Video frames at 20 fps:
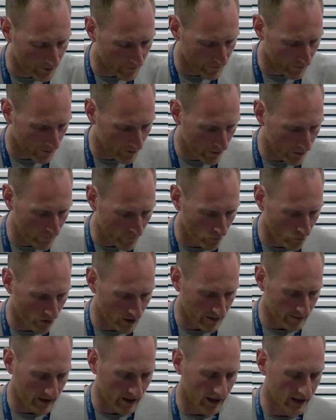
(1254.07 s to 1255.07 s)
of them have
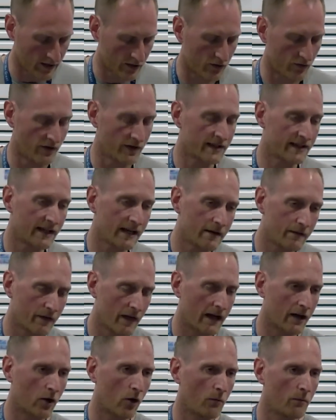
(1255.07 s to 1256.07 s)
already begun to receive
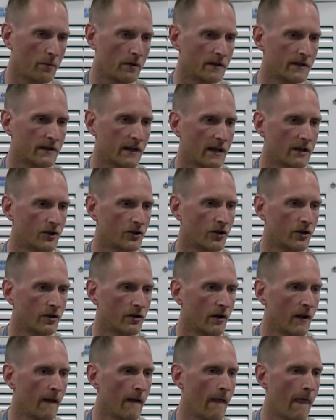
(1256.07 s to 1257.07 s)
that
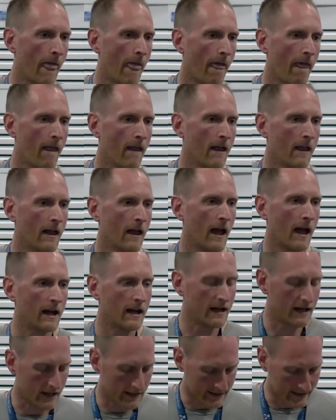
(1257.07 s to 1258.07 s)
compensation, and
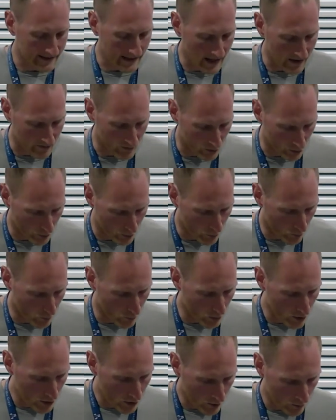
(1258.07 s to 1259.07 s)
it is said that
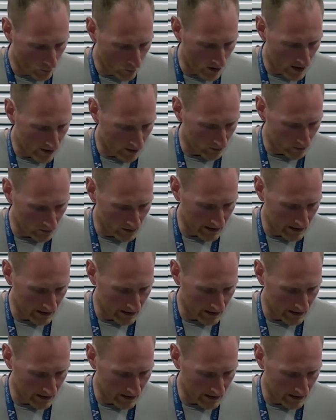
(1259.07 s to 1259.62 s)
all will